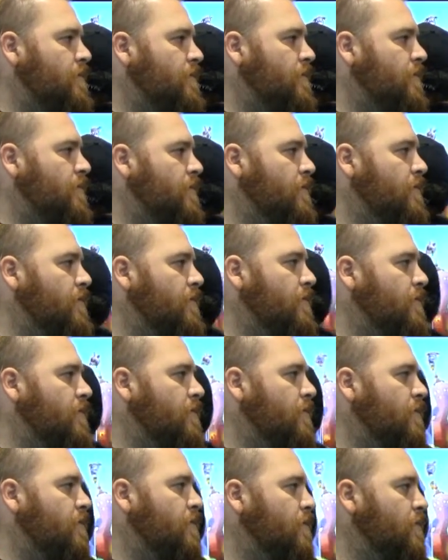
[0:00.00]

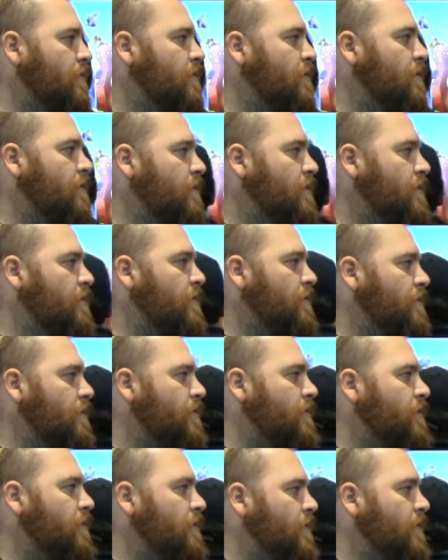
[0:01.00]

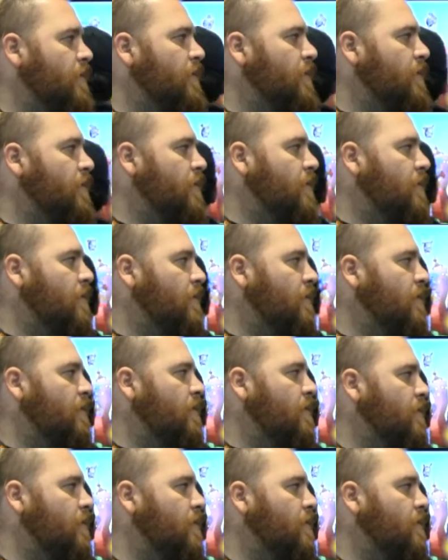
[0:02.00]

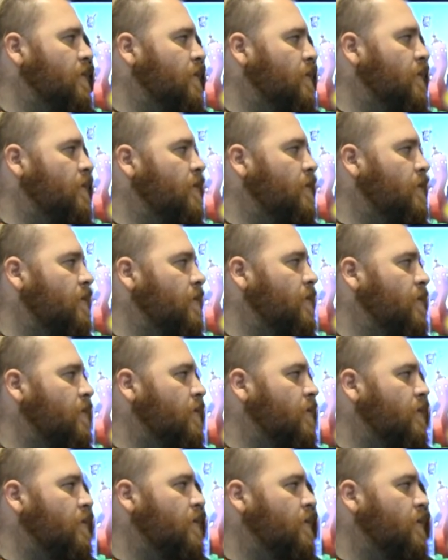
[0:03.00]

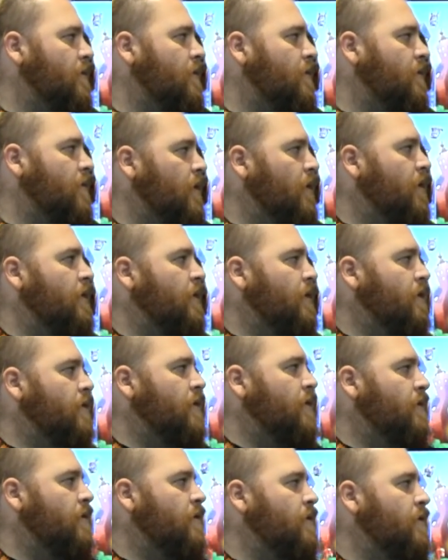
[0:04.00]

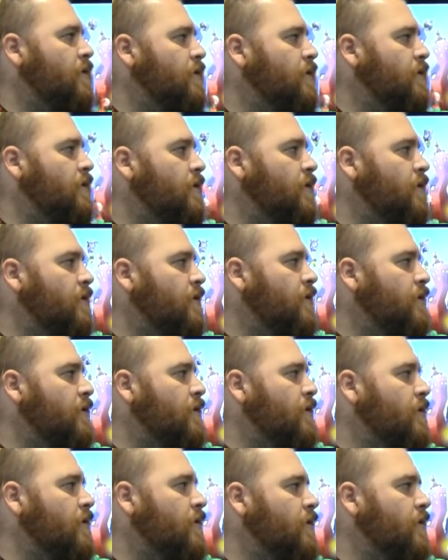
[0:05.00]
The person shown says nothing.